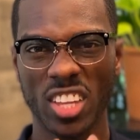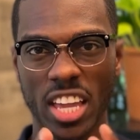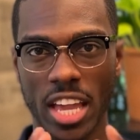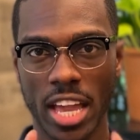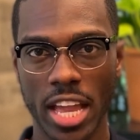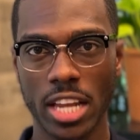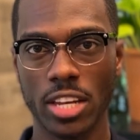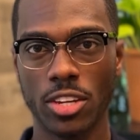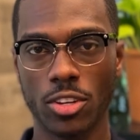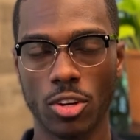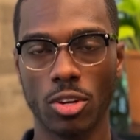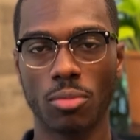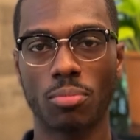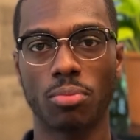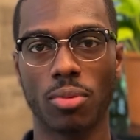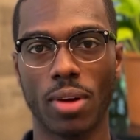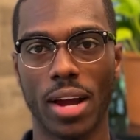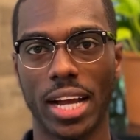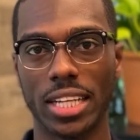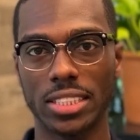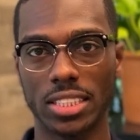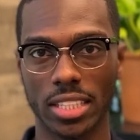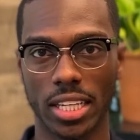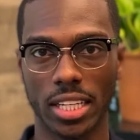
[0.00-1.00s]
in your
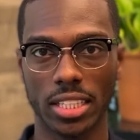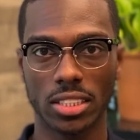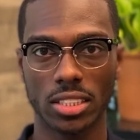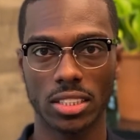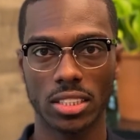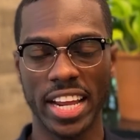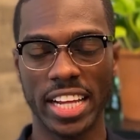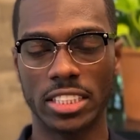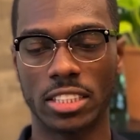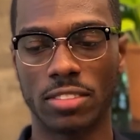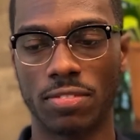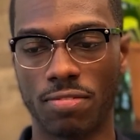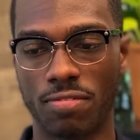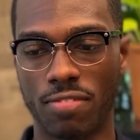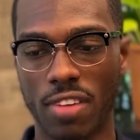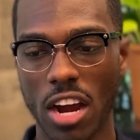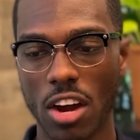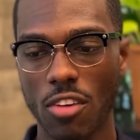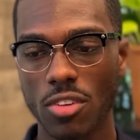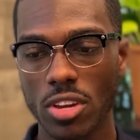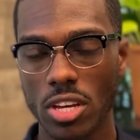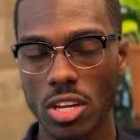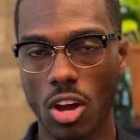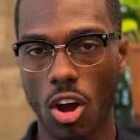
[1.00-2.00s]
process. It's
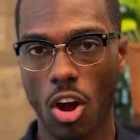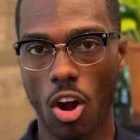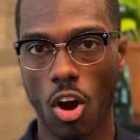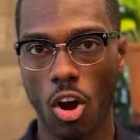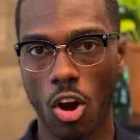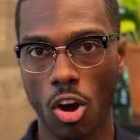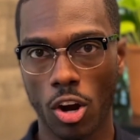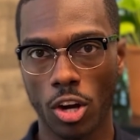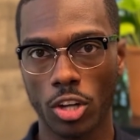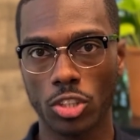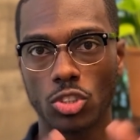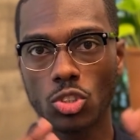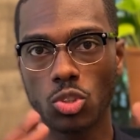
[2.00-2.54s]
very hard